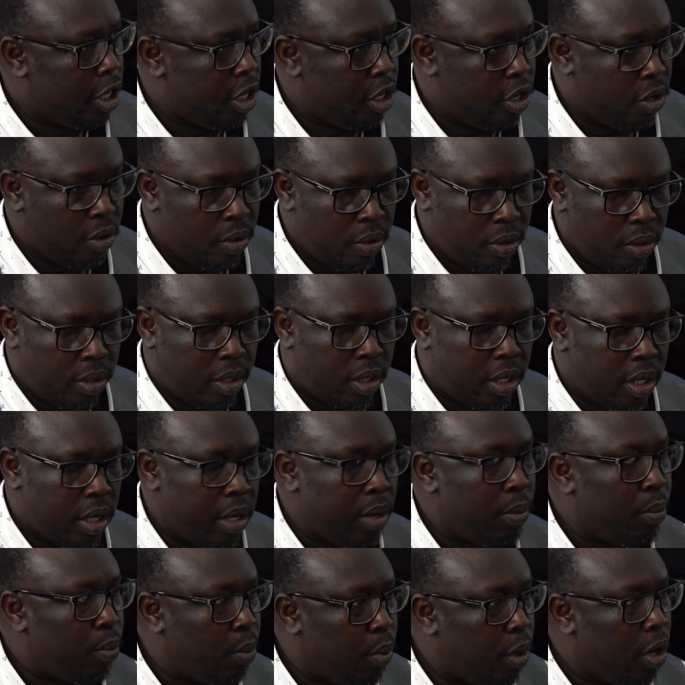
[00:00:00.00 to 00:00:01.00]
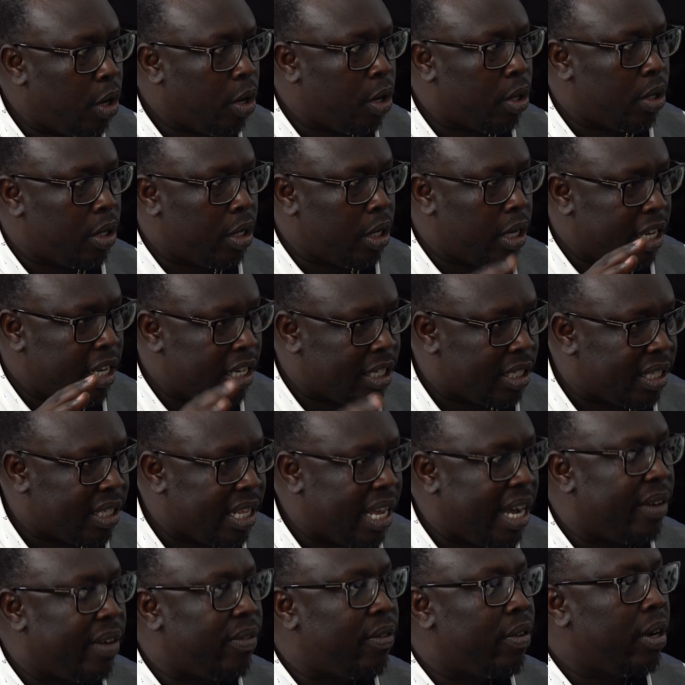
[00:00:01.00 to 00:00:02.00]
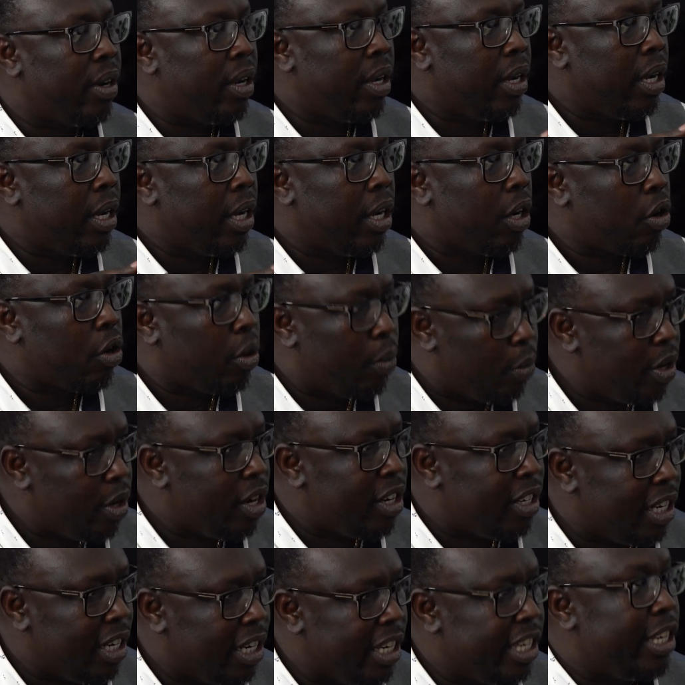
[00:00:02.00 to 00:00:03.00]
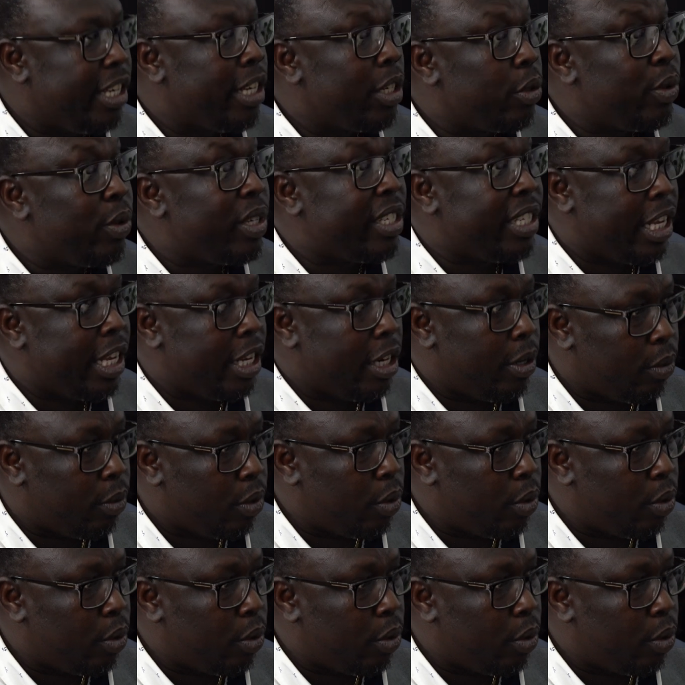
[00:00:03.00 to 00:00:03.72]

youth, board, staff, community leaders, we send